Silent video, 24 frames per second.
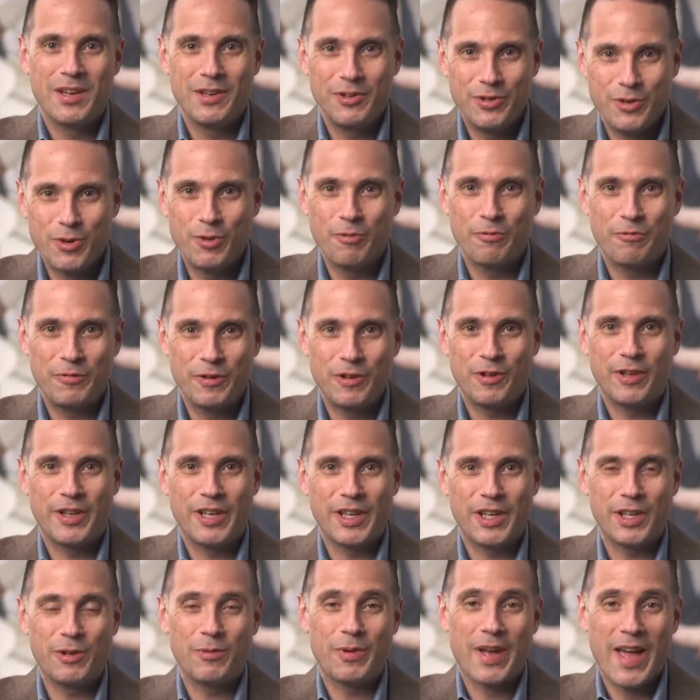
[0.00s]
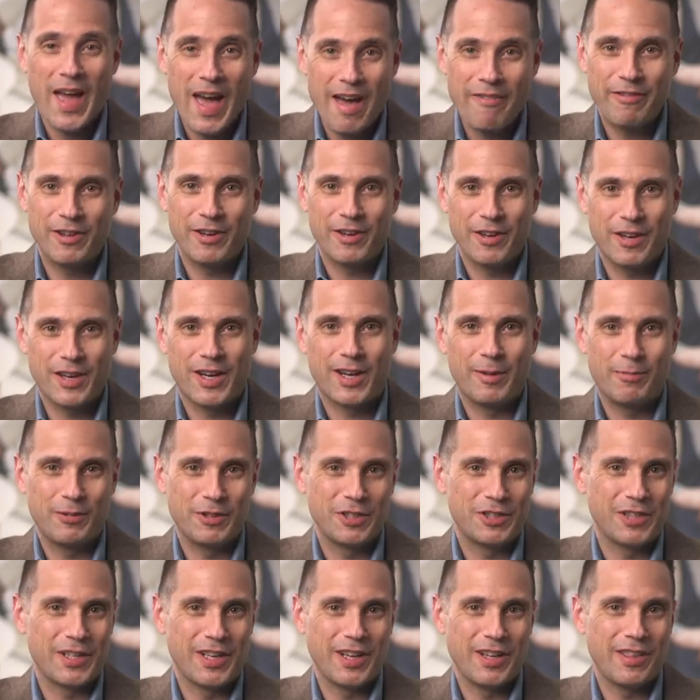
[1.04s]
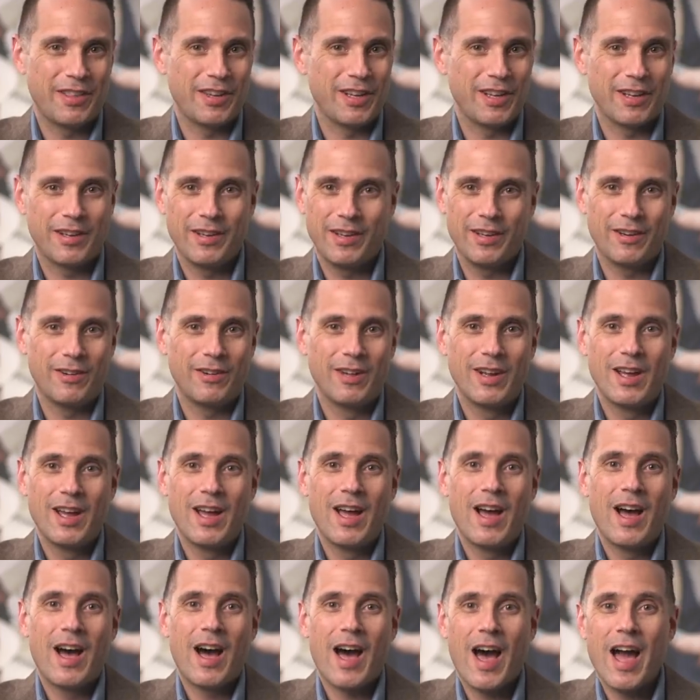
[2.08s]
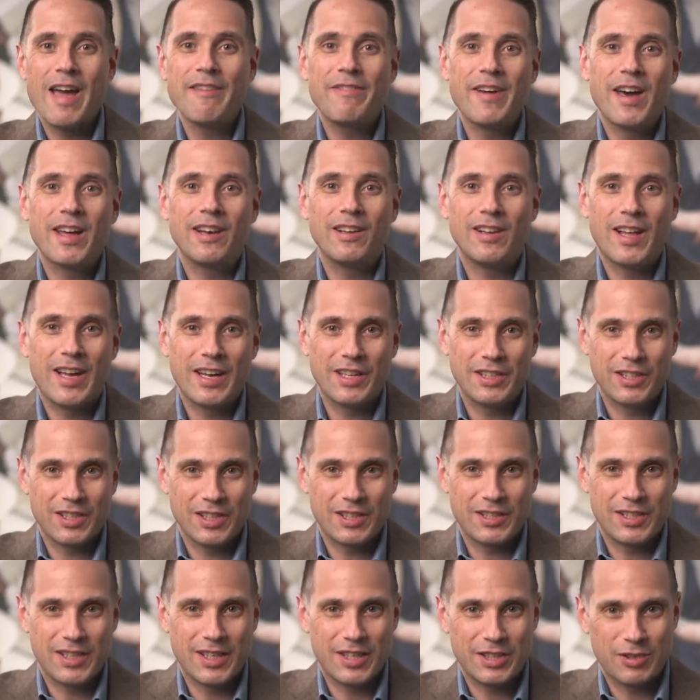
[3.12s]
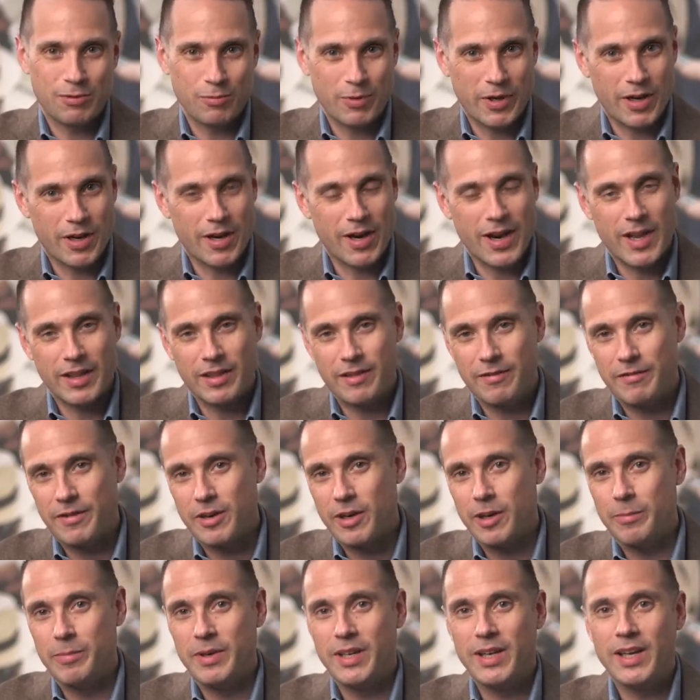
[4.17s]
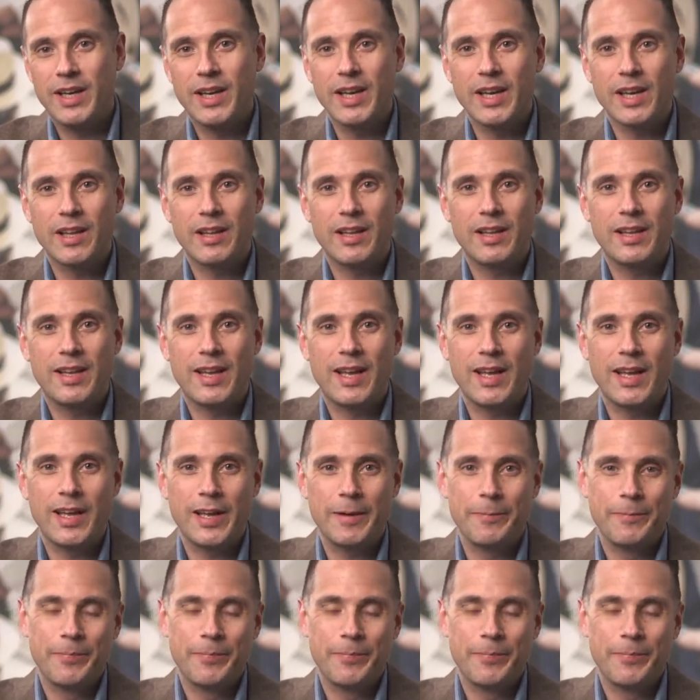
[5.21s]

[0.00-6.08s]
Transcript: don't feel like you haven't accomplished anything. You know, I've had a lot of success where at the very beginning of the day,